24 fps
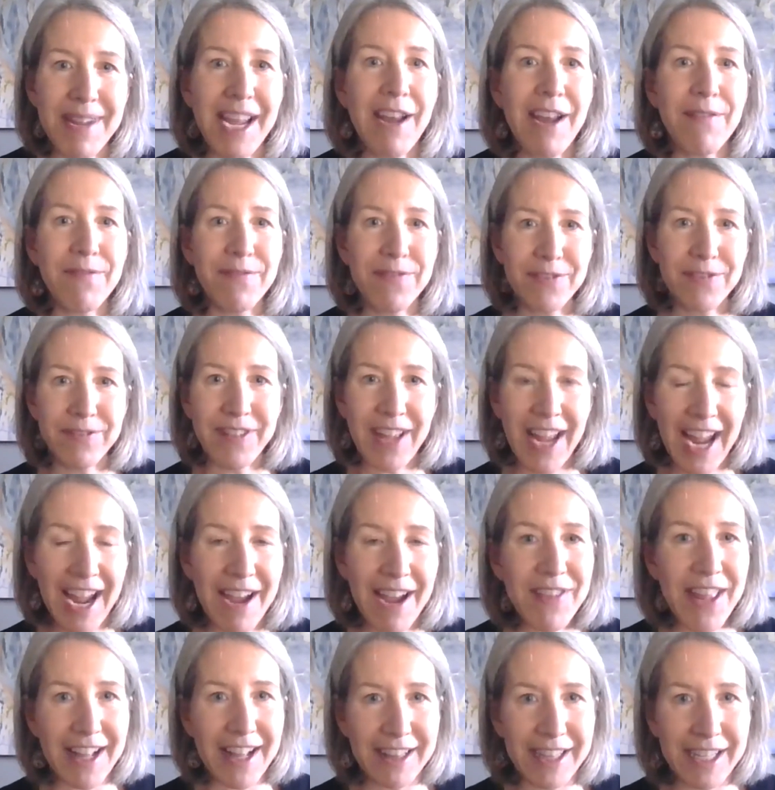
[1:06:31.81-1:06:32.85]
have
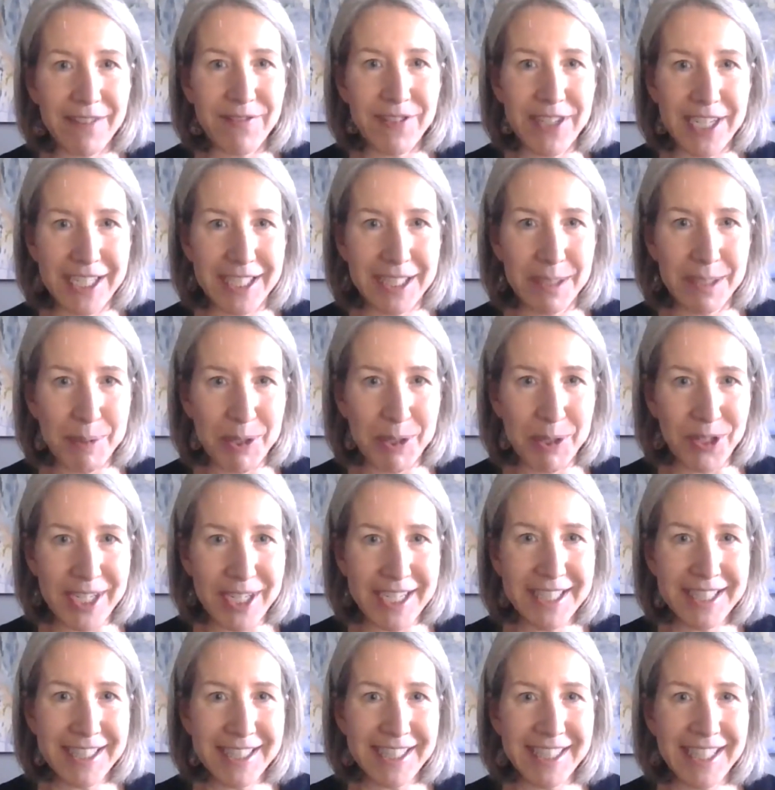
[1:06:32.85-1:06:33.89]
had that lived
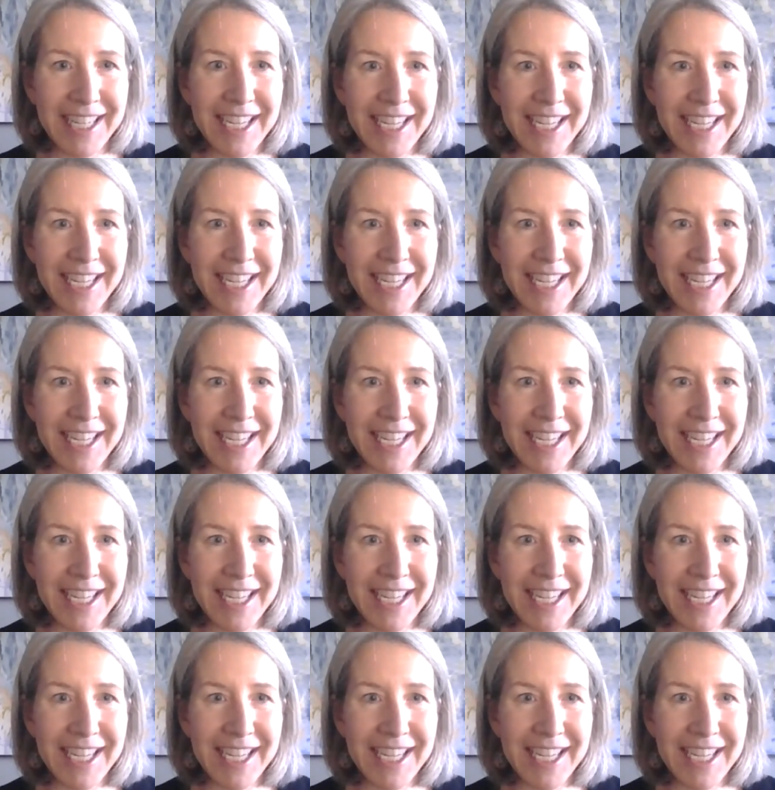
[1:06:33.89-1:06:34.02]
experience,